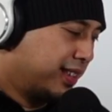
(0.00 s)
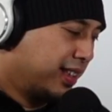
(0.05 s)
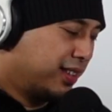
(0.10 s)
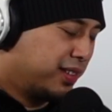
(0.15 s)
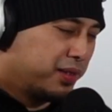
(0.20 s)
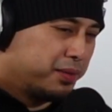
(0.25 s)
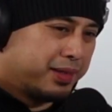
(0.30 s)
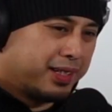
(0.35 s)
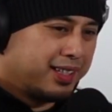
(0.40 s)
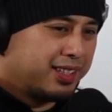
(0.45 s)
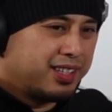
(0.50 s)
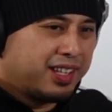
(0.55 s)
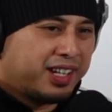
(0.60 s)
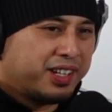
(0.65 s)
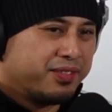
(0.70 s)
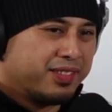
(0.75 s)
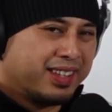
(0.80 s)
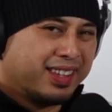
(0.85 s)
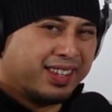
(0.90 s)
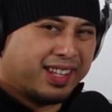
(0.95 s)
think so, man. It's not
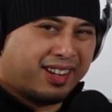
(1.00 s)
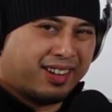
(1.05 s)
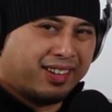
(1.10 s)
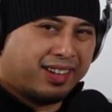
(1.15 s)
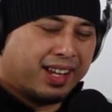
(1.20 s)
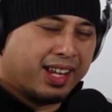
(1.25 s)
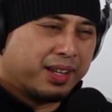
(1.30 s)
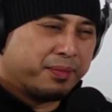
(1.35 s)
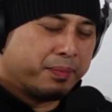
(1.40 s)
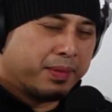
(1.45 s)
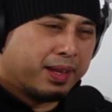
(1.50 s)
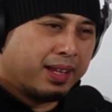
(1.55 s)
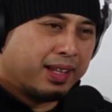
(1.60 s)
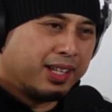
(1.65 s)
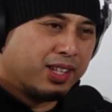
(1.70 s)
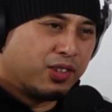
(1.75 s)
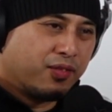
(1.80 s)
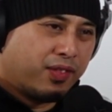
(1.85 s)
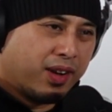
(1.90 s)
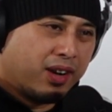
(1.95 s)
even there yet, man.
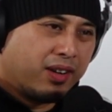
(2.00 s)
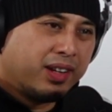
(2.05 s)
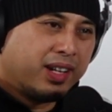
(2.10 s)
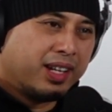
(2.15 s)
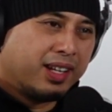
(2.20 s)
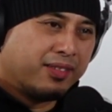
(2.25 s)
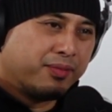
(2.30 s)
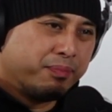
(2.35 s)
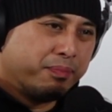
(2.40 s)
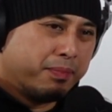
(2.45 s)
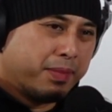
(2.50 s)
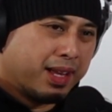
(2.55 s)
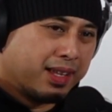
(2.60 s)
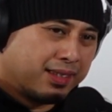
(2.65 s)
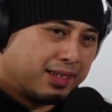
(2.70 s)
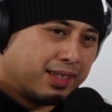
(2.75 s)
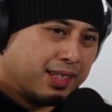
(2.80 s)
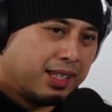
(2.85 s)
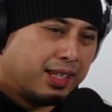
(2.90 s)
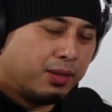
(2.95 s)
It's very
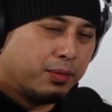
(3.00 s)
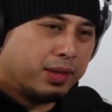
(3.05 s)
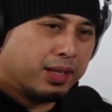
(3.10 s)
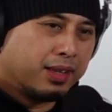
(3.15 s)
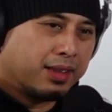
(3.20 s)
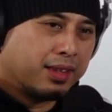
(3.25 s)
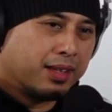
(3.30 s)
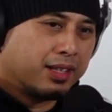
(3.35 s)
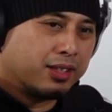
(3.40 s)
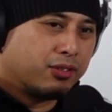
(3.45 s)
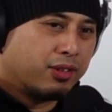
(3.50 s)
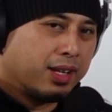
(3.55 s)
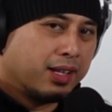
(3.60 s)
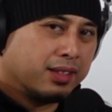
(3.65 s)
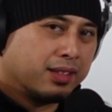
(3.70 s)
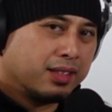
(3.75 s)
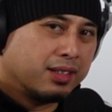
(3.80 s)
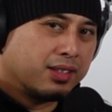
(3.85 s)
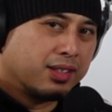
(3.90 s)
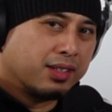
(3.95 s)
messy with
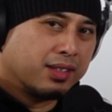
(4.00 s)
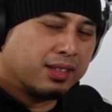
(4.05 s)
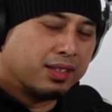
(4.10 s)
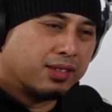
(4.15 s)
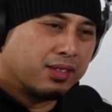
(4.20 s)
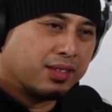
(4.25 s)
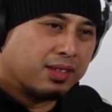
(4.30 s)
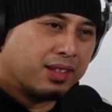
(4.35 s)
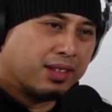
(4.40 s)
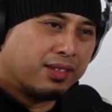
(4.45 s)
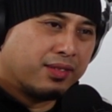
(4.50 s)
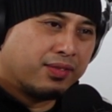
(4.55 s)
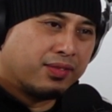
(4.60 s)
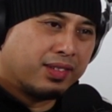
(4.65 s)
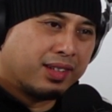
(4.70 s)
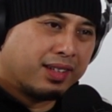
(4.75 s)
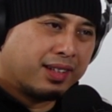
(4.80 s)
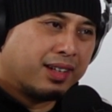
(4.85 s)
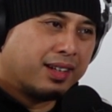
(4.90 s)
transitions and stuff.